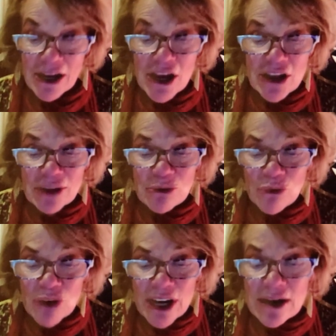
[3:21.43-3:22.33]
That
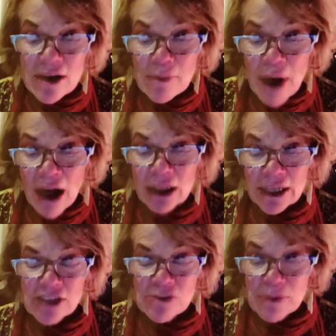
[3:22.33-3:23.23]
READ Nepal
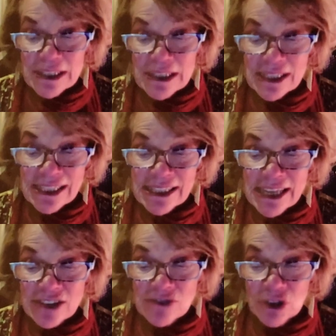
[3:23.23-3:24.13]
has been
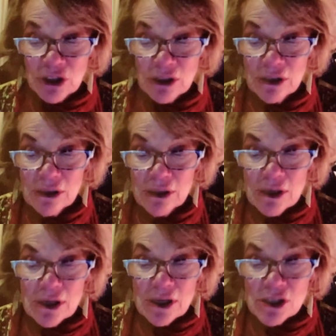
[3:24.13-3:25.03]
successful
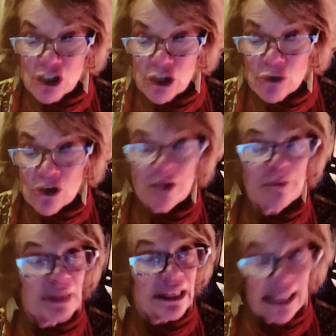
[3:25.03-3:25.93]
is due to the
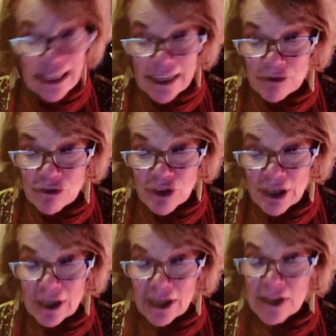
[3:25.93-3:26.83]
belief
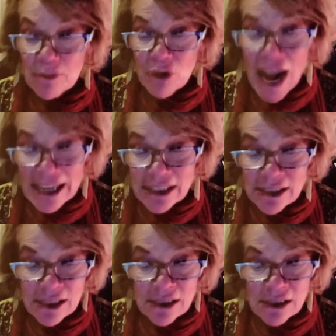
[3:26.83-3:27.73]
in the
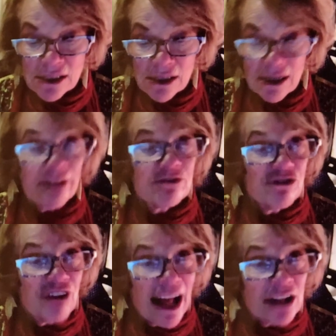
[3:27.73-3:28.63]
practices and
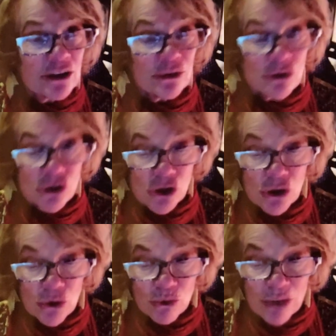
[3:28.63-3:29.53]
values
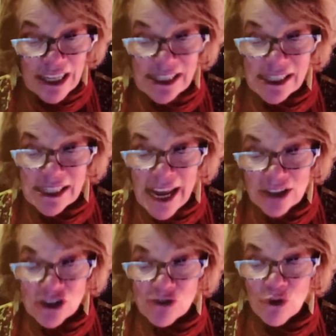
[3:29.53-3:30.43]
READ
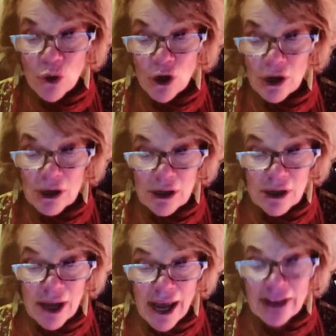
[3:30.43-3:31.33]
stands for,
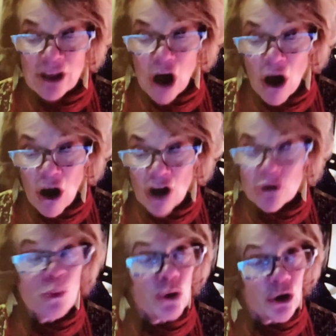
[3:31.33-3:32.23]
and the
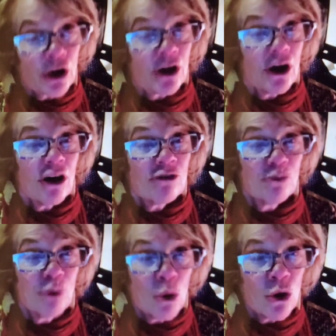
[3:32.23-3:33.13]
hard work of
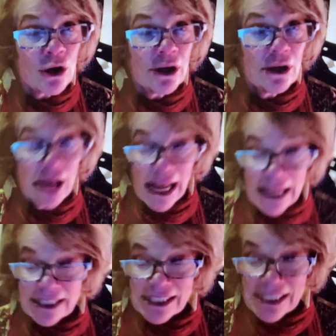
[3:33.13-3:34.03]
board
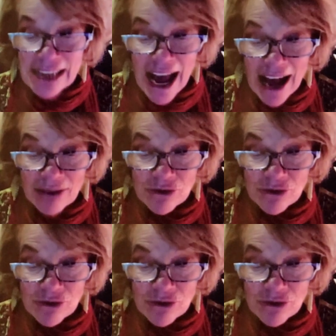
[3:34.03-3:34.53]
and staff.